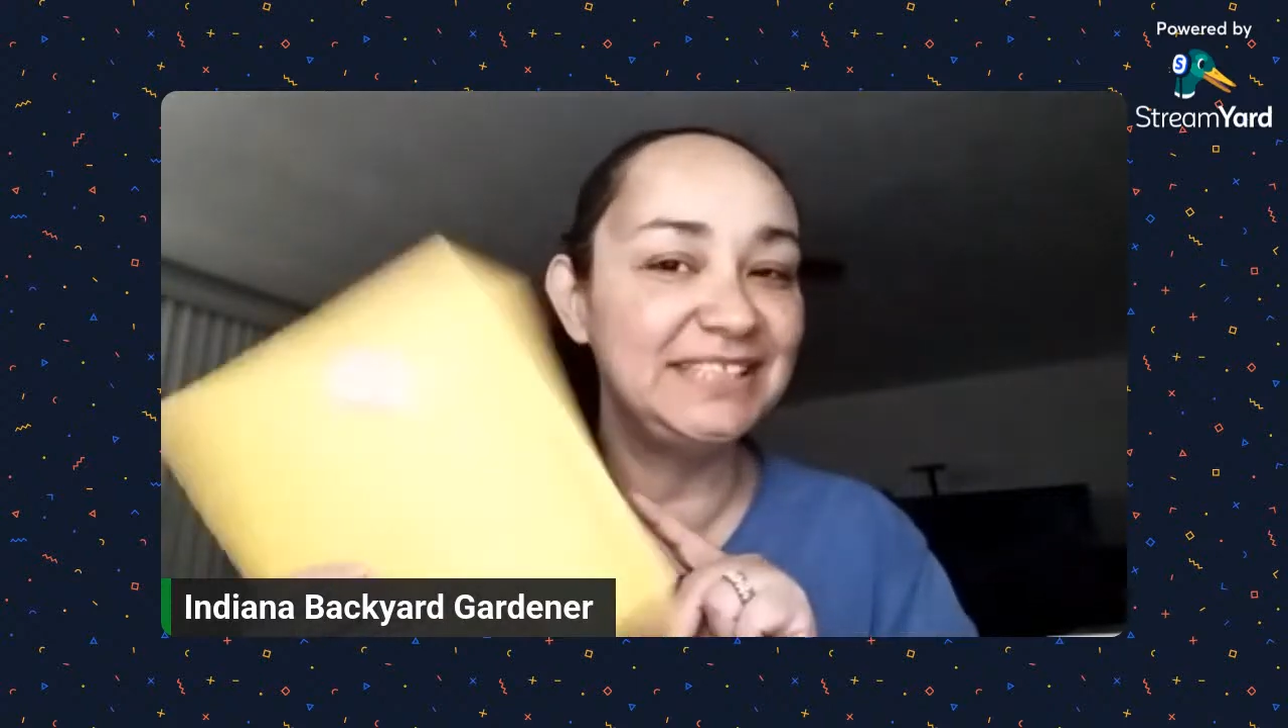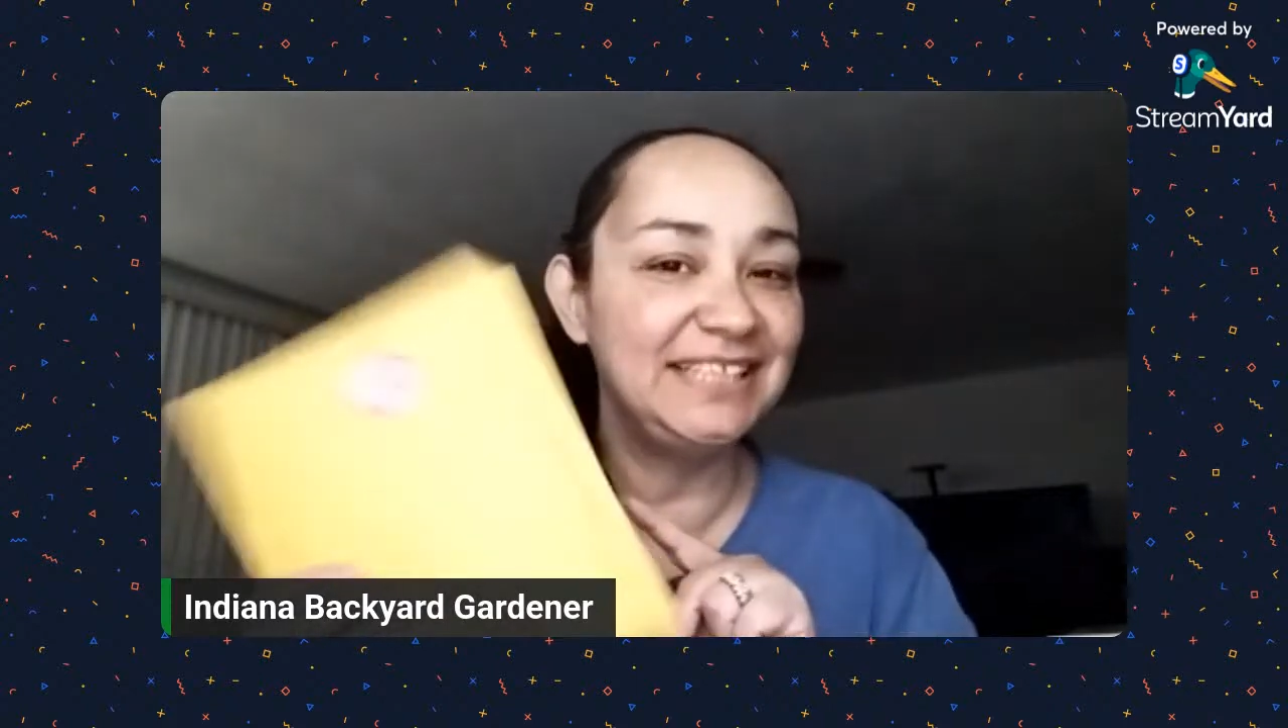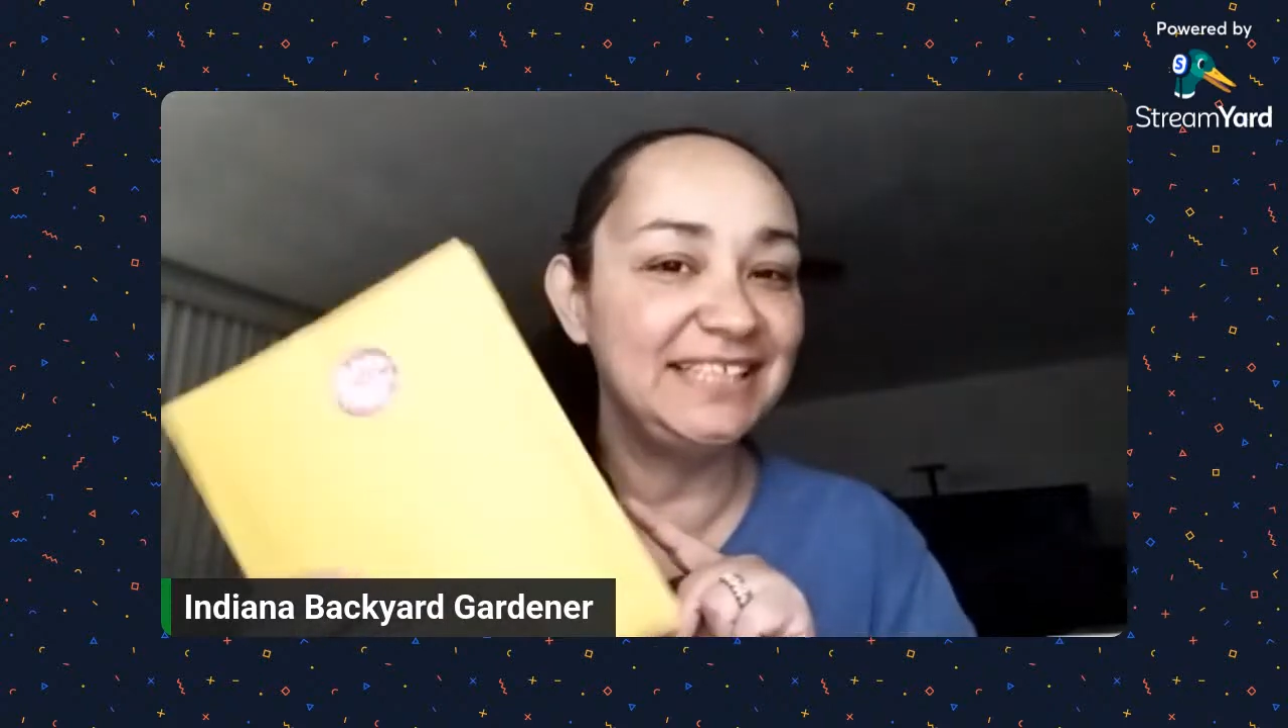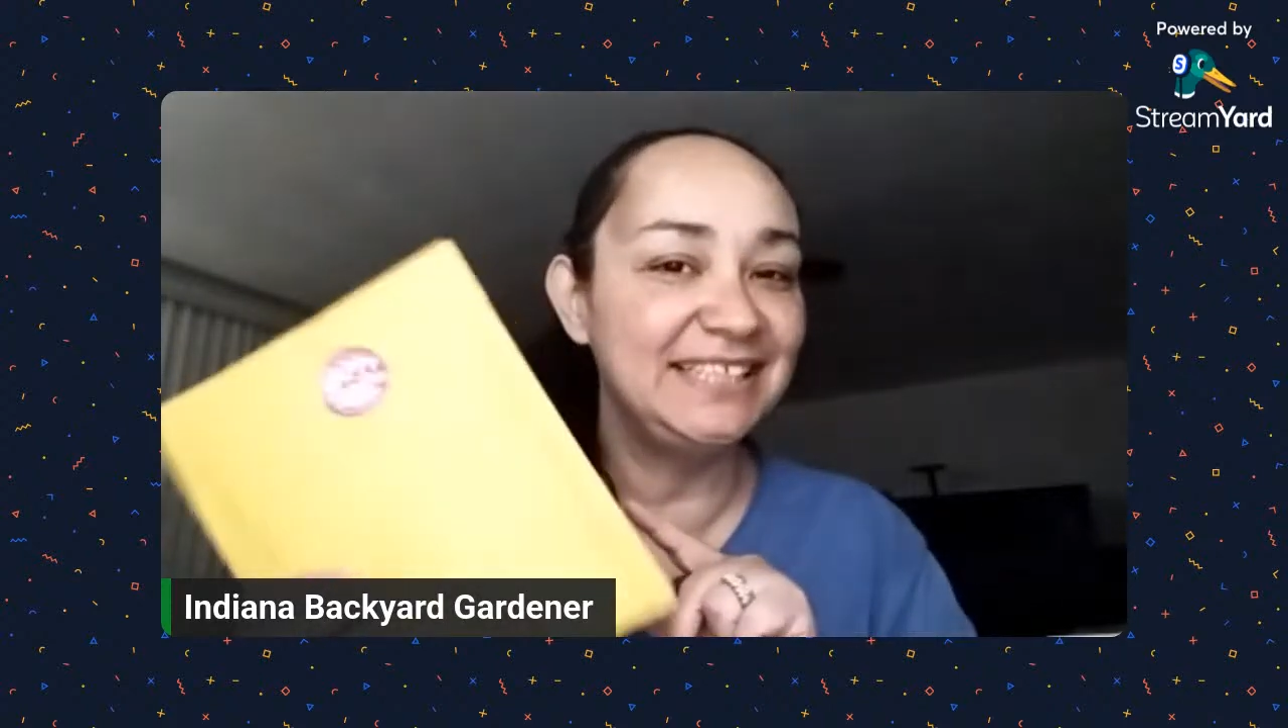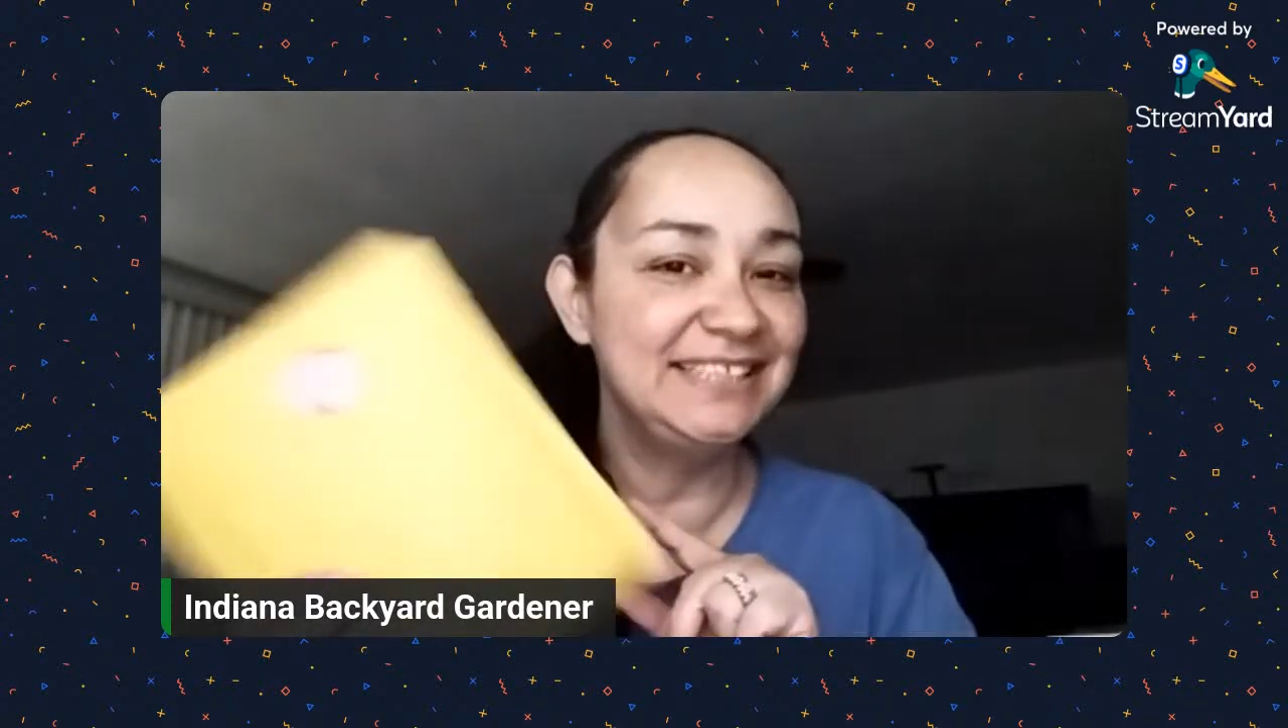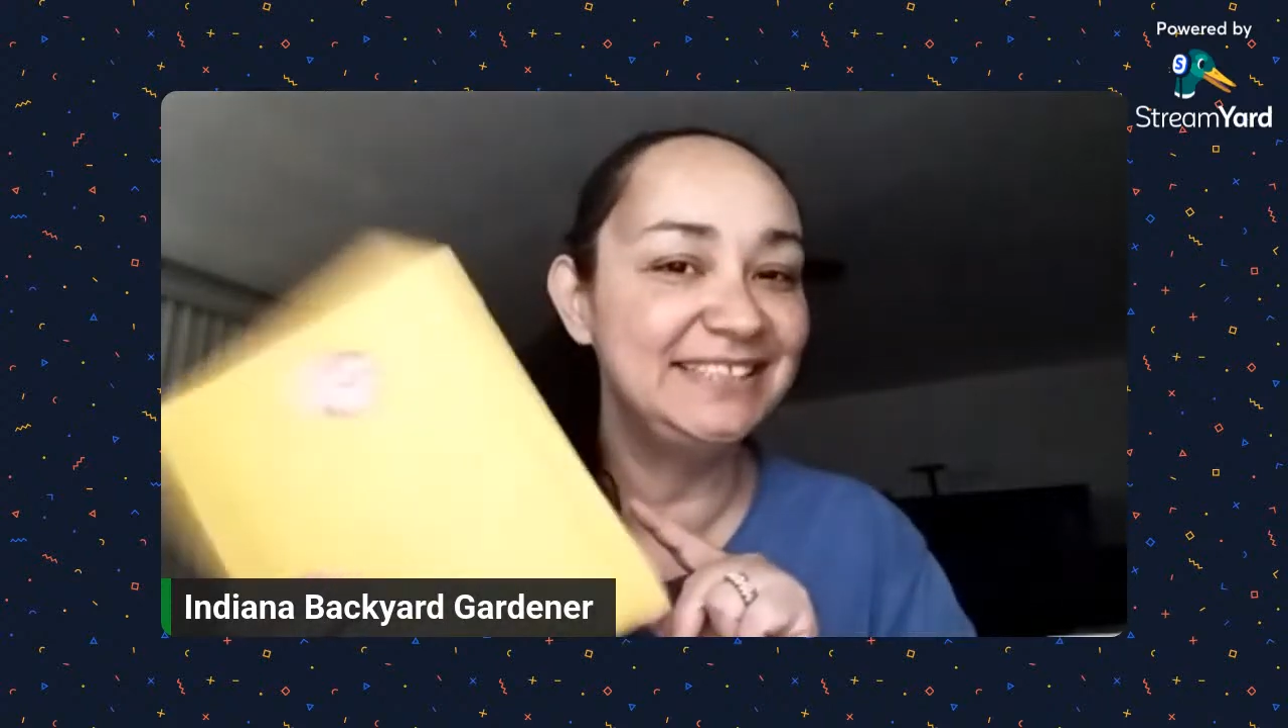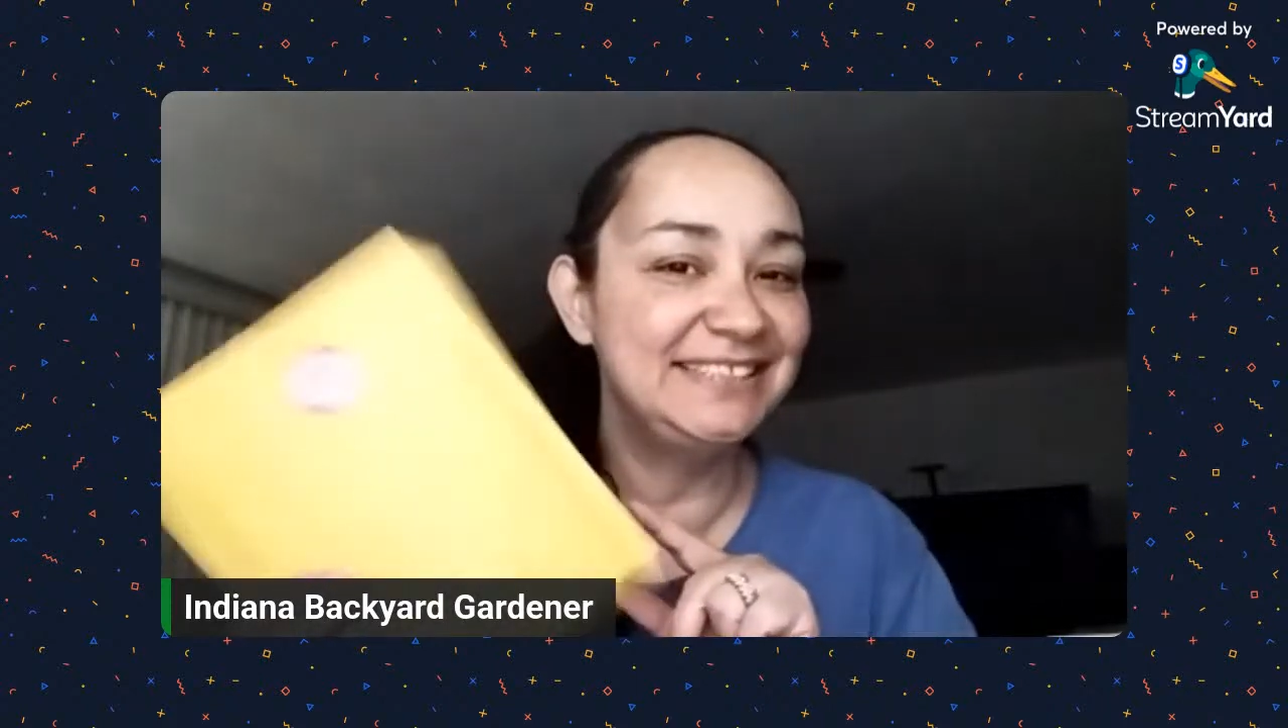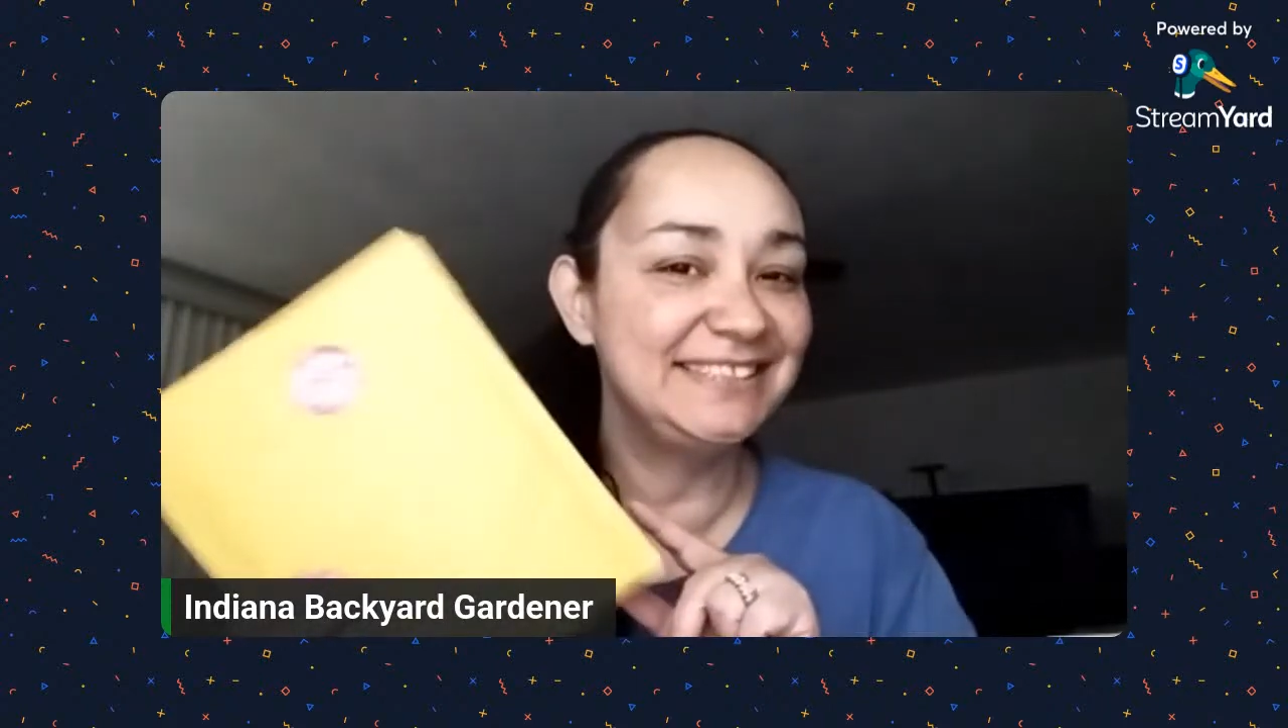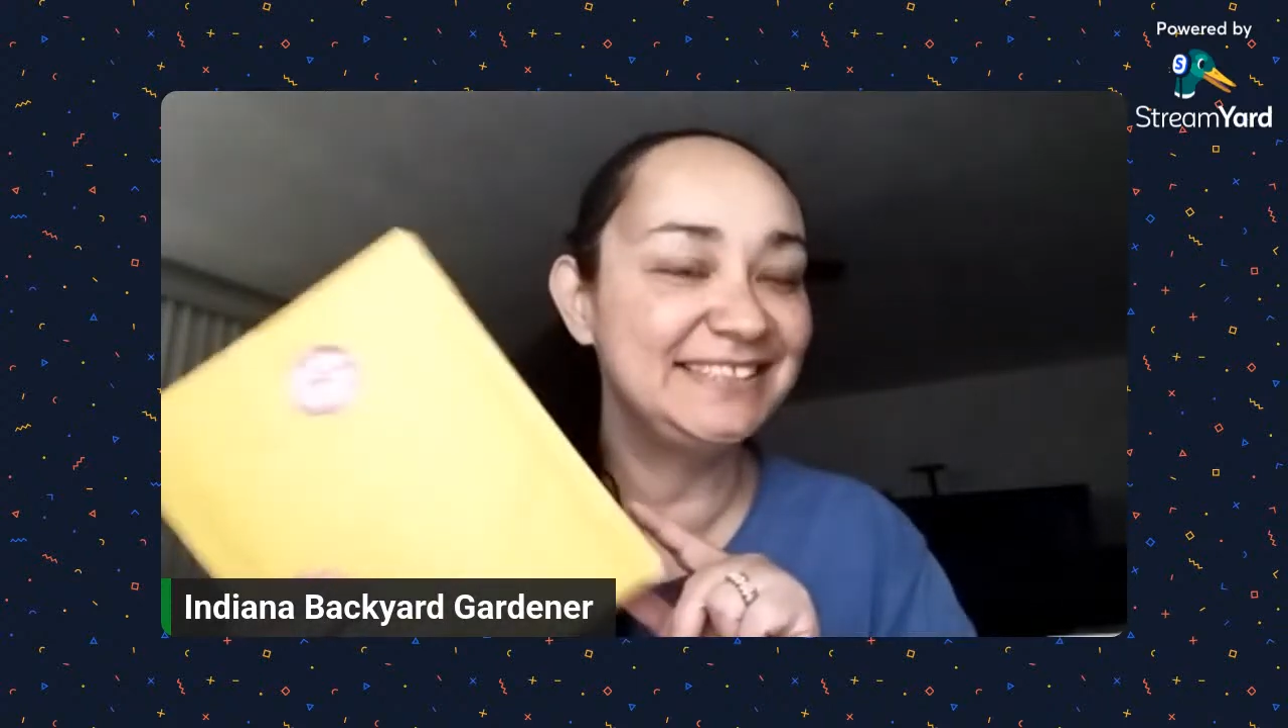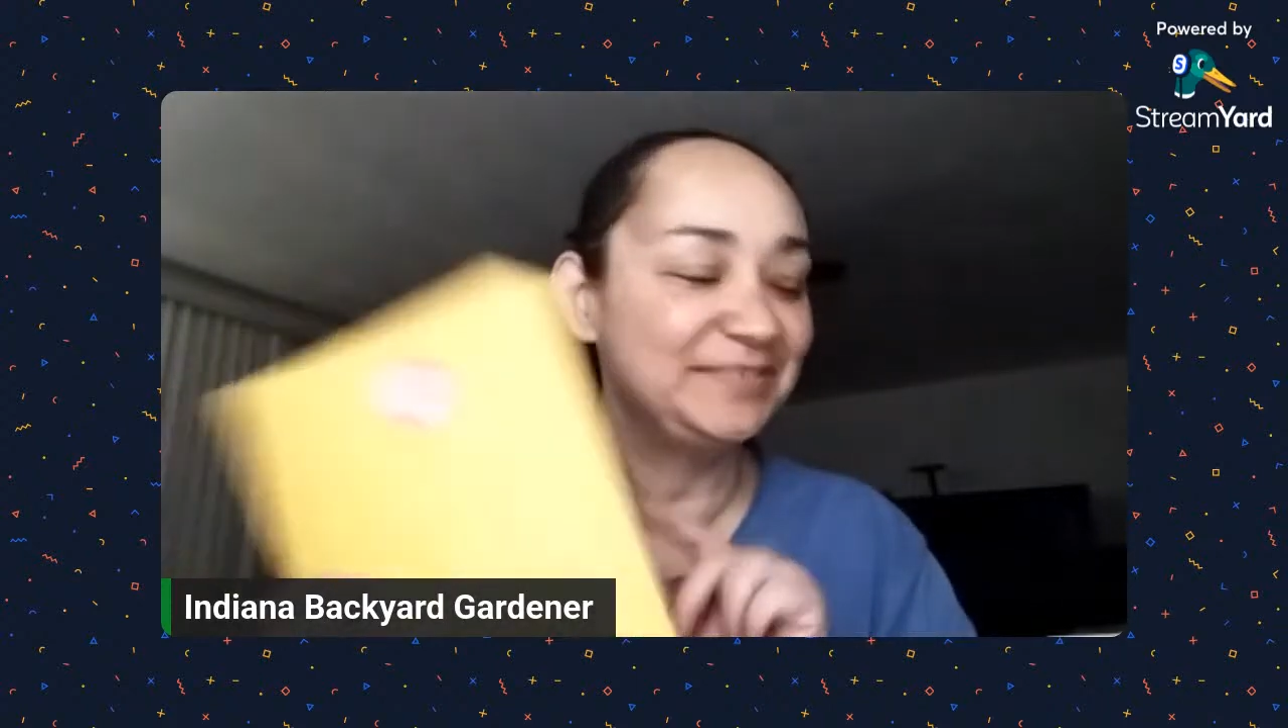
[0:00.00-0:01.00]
seeds.